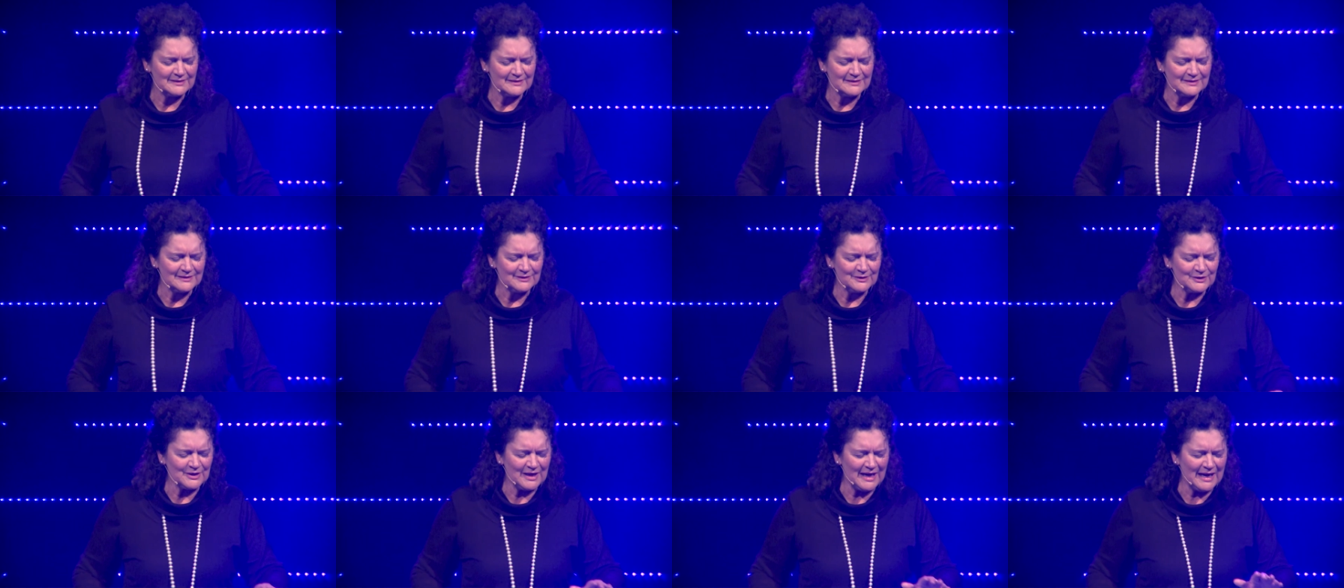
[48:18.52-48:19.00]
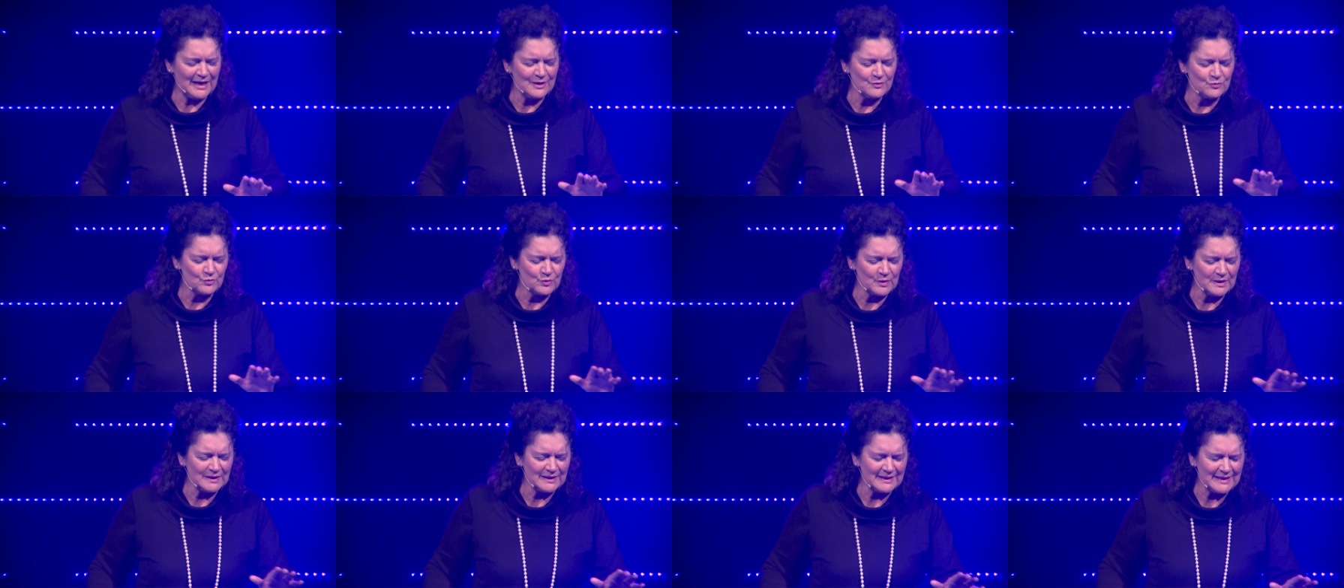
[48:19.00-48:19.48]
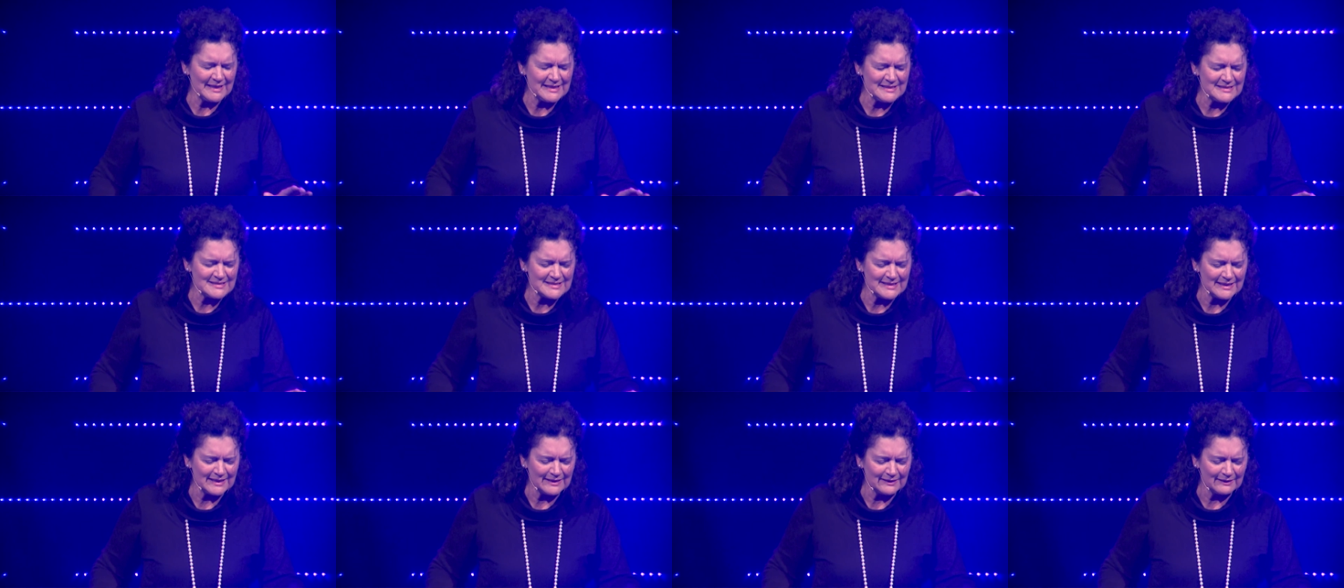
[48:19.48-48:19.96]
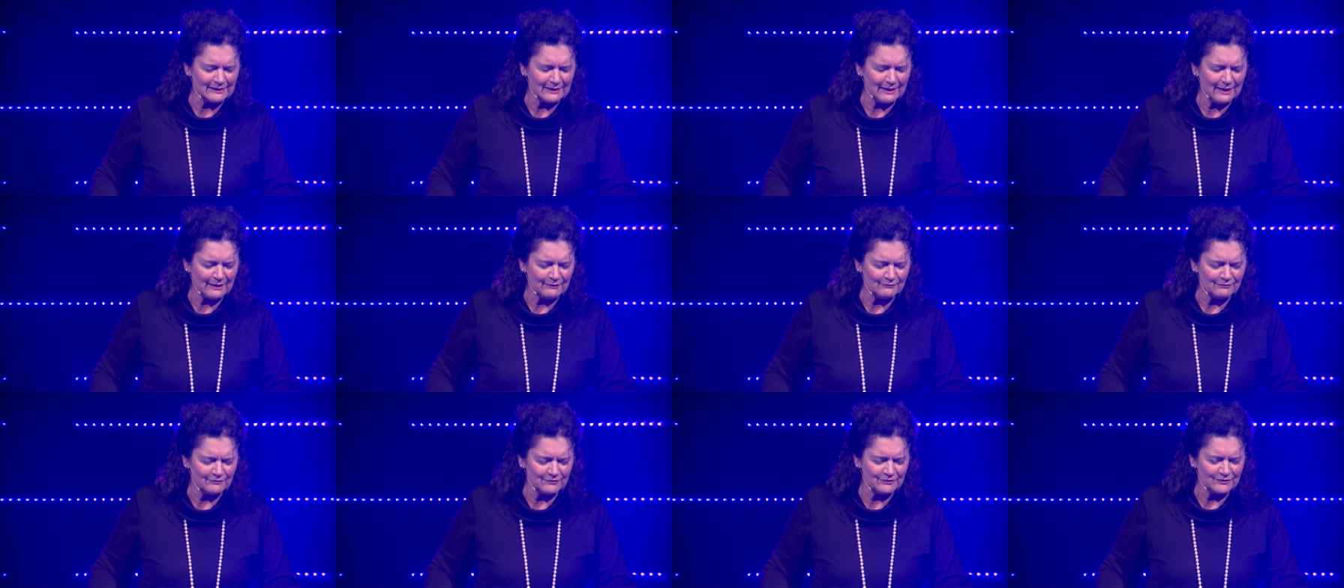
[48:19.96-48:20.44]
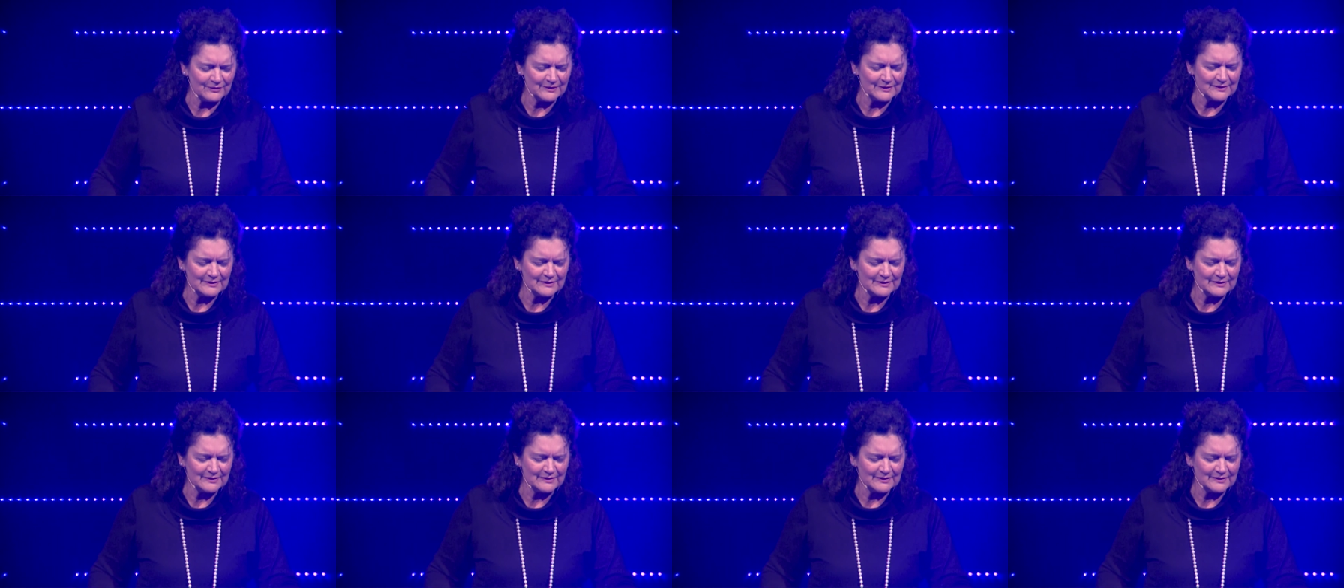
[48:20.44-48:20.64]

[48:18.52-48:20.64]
your unrelenting love,